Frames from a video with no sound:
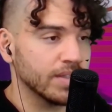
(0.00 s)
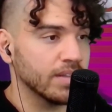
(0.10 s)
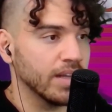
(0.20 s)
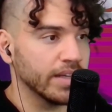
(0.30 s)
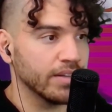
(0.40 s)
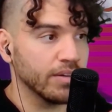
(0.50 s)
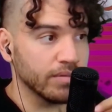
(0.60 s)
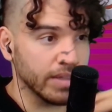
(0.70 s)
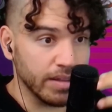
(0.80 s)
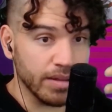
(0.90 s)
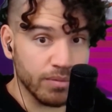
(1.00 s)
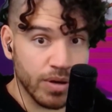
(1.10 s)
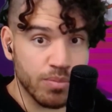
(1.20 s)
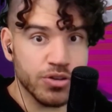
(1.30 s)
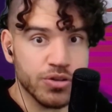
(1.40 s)
It
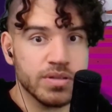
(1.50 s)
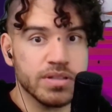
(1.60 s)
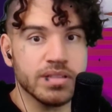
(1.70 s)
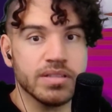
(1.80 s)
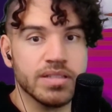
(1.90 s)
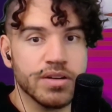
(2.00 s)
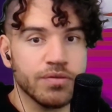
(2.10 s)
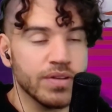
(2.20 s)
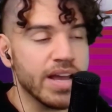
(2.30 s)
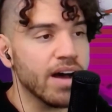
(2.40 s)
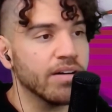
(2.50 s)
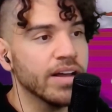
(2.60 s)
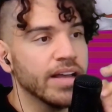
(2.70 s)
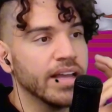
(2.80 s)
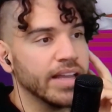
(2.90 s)
reproduces itself now
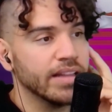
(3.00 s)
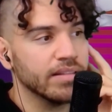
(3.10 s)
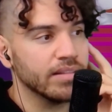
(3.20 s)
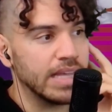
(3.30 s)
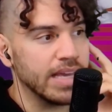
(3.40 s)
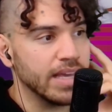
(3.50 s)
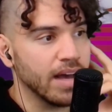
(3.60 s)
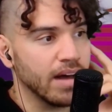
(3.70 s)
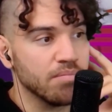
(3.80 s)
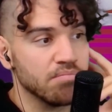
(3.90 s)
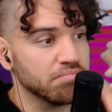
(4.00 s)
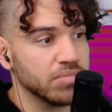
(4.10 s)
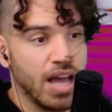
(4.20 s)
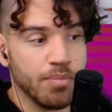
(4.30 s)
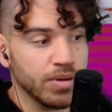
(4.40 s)
in the
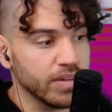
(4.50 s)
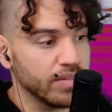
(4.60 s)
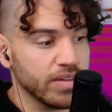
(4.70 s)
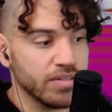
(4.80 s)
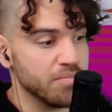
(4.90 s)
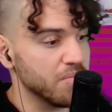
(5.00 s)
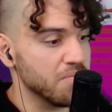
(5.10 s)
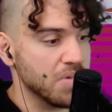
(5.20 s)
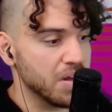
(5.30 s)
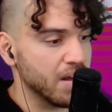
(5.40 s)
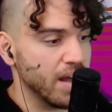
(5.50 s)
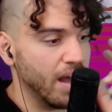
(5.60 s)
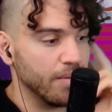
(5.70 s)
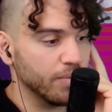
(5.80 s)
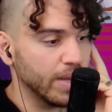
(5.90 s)
capitalist system
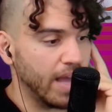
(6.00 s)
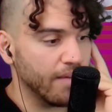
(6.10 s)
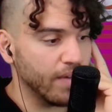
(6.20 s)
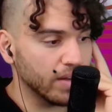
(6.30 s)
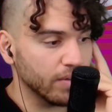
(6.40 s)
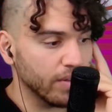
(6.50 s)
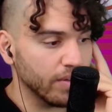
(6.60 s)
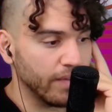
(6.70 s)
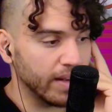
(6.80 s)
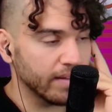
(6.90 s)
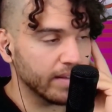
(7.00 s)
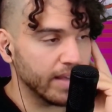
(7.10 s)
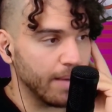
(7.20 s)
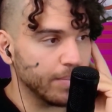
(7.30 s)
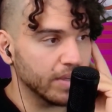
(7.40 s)
we have under a surveillance
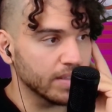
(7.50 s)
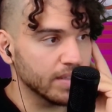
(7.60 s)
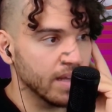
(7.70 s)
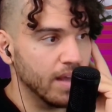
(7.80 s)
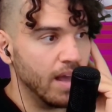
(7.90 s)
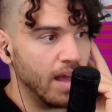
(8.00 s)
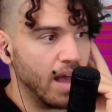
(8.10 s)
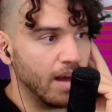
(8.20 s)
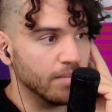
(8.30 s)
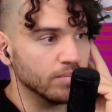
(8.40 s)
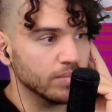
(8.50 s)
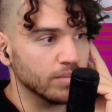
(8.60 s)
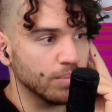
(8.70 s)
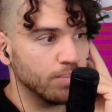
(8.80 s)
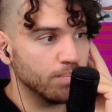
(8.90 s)
capitalist
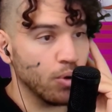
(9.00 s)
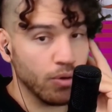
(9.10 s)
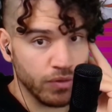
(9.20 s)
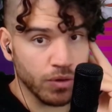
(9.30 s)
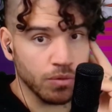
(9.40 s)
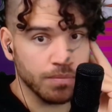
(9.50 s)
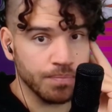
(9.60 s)
purview.